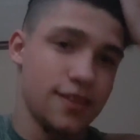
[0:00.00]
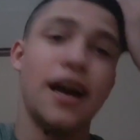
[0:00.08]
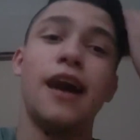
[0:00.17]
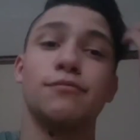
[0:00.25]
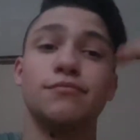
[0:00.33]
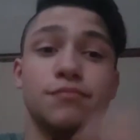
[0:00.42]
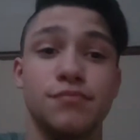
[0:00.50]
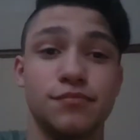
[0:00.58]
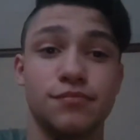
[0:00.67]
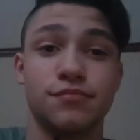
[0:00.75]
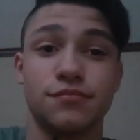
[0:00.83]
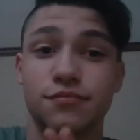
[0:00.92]
I'm
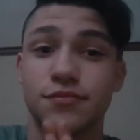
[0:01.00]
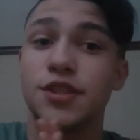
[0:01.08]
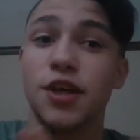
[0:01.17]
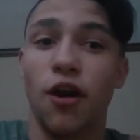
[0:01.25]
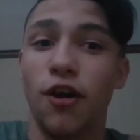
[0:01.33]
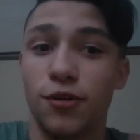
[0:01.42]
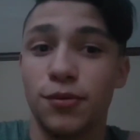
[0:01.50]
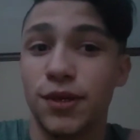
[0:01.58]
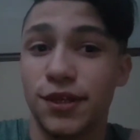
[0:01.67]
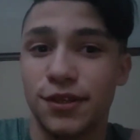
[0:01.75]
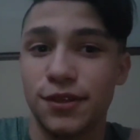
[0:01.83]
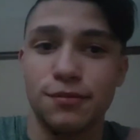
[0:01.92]
gone
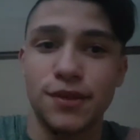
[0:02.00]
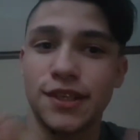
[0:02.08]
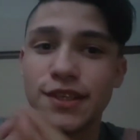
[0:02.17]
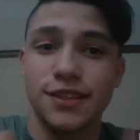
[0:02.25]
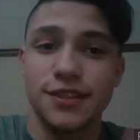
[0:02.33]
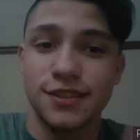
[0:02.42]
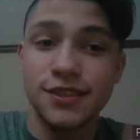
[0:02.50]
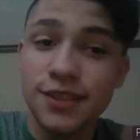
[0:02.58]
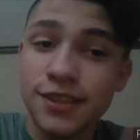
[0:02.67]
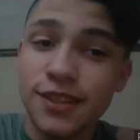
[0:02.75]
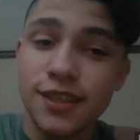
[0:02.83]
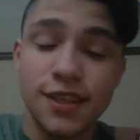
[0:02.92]
with her because
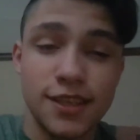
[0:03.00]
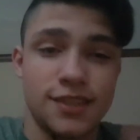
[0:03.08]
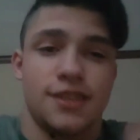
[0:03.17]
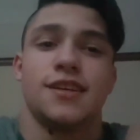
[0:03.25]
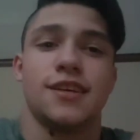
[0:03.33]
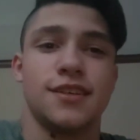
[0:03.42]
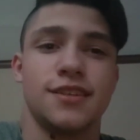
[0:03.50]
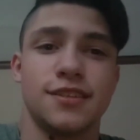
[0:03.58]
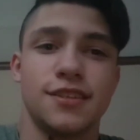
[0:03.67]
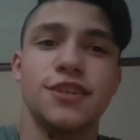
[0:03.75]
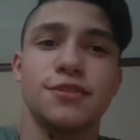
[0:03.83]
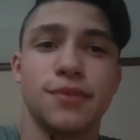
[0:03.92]

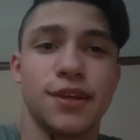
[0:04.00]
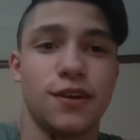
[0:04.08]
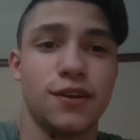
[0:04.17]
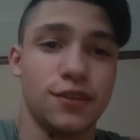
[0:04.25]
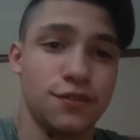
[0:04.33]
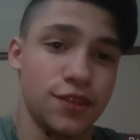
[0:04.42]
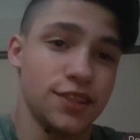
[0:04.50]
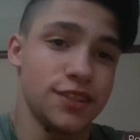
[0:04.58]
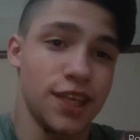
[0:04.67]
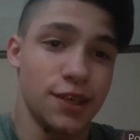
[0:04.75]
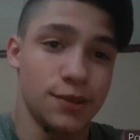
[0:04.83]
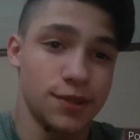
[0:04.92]
just to be honest, if I
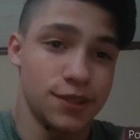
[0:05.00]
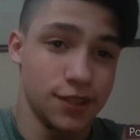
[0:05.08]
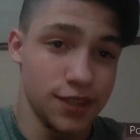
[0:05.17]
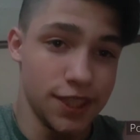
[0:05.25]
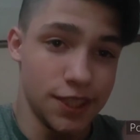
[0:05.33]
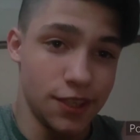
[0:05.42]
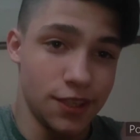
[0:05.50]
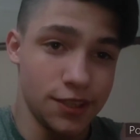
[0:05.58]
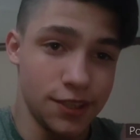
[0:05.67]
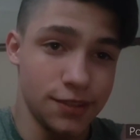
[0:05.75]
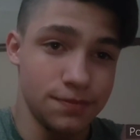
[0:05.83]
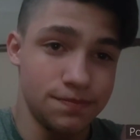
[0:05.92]
stay with her any
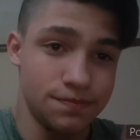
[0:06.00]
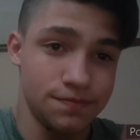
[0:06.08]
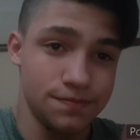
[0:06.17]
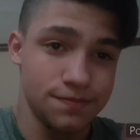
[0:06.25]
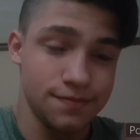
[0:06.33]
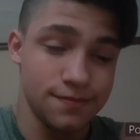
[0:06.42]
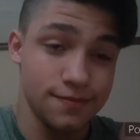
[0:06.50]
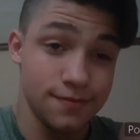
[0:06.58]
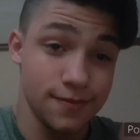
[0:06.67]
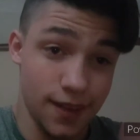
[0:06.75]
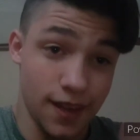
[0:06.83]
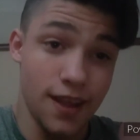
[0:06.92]
longer,
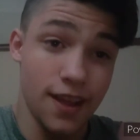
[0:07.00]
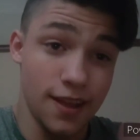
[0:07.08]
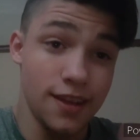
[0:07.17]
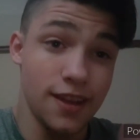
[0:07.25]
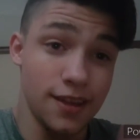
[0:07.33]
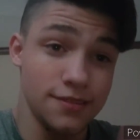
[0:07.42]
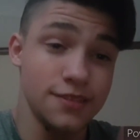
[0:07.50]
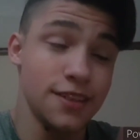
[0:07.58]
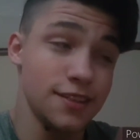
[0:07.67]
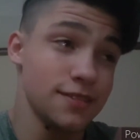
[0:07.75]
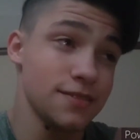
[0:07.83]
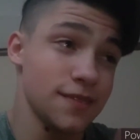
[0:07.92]
I,
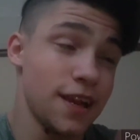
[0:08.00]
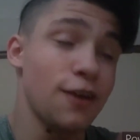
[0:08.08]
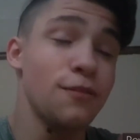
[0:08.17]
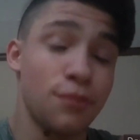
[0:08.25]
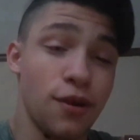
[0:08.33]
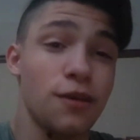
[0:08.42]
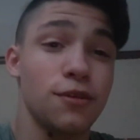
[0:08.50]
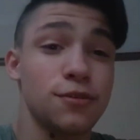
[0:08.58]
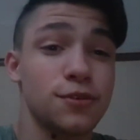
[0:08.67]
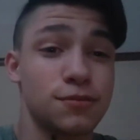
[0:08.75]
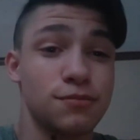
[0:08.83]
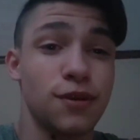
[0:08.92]
I probably
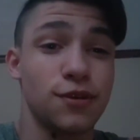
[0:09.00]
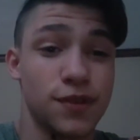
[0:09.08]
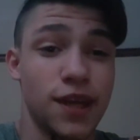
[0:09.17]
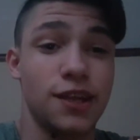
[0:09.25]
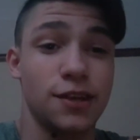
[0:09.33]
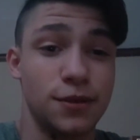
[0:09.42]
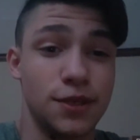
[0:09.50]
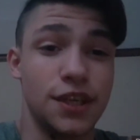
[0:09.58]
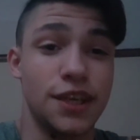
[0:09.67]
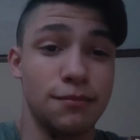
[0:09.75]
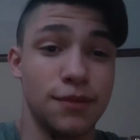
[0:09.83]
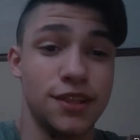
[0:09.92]
would most likely would
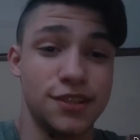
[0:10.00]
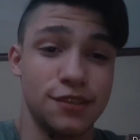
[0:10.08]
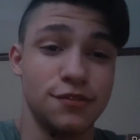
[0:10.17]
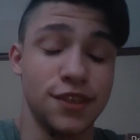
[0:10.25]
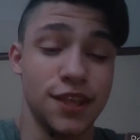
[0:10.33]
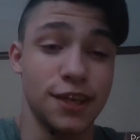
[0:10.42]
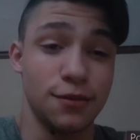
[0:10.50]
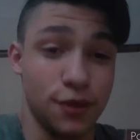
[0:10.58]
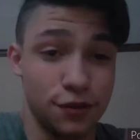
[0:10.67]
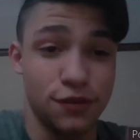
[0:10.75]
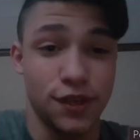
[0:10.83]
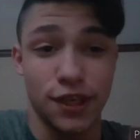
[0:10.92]
have hit myself in the head
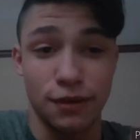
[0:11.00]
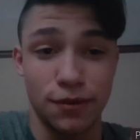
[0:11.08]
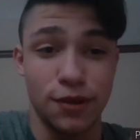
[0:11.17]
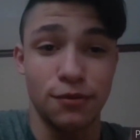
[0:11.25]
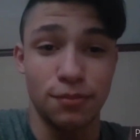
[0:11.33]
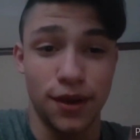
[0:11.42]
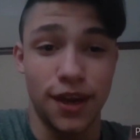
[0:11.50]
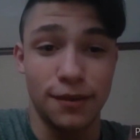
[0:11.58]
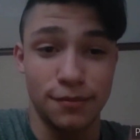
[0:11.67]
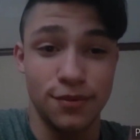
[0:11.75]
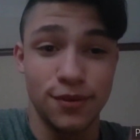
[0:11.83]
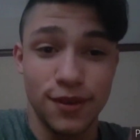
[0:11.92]
with a
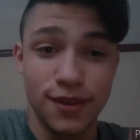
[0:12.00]
pipe.